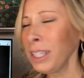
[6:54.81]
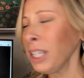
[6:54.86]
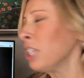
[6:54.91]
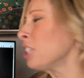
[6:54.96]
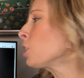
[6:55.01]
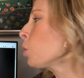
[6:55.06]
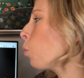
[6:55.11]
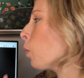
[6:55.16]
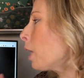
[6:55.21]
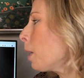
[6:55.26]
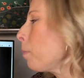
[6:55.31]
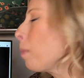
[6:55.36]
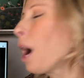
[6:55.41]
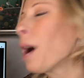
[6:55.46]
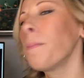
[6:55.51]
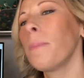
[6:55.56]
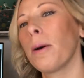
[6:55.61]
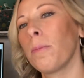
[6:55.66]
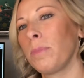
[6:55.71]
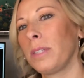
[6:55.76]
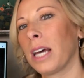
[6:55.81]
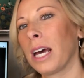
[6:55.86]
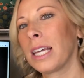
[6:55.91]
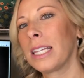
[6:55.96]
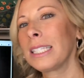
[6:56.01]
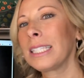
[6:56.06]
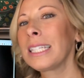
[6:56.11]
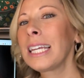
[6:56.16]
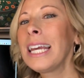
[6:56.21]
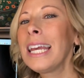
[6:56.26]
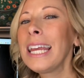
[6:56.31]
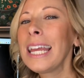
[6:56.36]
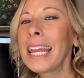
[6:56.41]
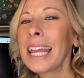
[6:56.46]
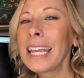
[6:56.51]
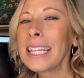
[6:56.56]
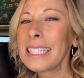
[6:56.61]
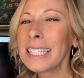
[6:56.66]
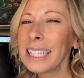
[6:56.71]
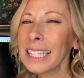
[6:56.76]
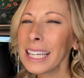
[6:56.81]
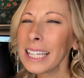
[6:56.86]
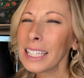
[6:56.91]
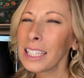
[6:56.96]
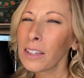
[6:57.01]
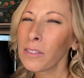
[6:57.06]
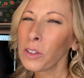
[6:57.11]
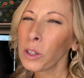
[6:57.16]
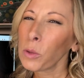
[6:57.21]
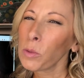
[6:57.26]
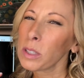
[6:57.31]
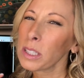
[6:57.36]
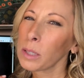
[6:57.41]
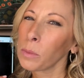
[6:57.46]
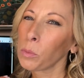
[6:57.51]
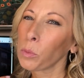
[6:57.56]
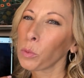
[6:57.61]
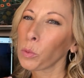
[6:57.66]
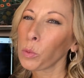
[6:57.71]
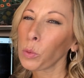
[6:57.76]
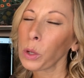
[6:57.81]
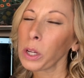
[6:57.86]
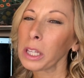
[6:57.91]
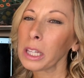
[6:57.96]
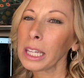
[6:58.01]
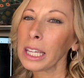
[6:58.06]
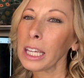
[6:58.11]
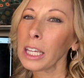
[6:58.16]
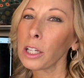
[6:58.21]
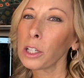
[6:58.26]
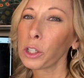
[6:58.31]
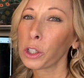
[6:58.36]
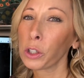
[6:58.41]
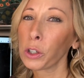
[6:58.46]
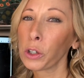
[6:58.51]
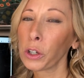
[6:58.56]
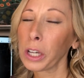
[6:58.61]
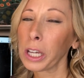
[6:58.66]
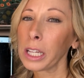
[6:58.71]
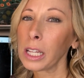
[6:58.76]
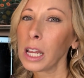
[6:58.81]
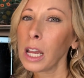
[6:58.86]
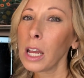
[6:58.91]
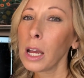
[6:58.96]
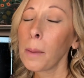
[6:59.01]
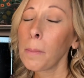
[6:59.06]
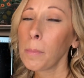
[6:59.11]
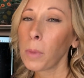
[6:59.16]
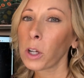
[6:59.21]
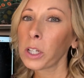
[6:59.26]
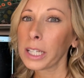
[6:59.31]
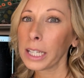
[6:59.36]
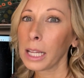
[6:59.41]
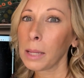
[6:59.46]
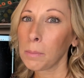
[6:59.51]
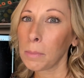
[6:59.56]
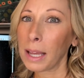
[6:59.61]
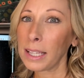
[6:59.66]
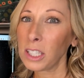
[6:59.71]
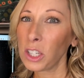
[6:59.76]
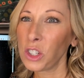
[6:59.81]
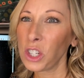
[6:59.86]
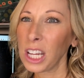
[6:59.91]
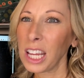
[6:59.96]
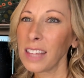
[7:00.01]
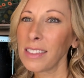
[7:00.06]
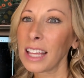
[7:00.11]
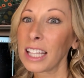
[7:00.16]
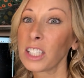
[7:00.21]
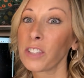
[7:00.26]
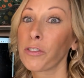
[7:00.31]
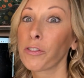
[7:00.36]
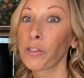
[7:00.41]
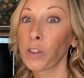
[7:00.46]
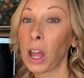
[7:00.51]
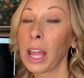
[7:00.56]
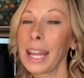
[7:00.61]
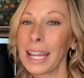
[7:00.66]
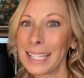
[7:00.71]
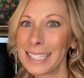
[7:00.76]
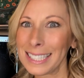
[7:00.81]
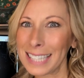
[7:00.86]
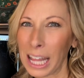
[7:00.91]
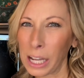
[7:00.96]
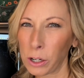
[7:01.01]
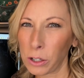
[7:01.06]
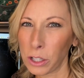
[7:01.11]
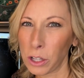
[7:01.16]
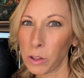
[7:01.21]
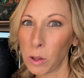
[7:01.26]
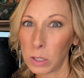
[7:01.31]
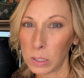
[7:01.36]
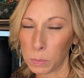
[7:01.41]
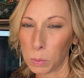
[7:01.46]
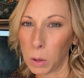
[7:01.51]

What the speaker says: So what a pop-up does is it can give you some really good marketing messaging that's front and center to those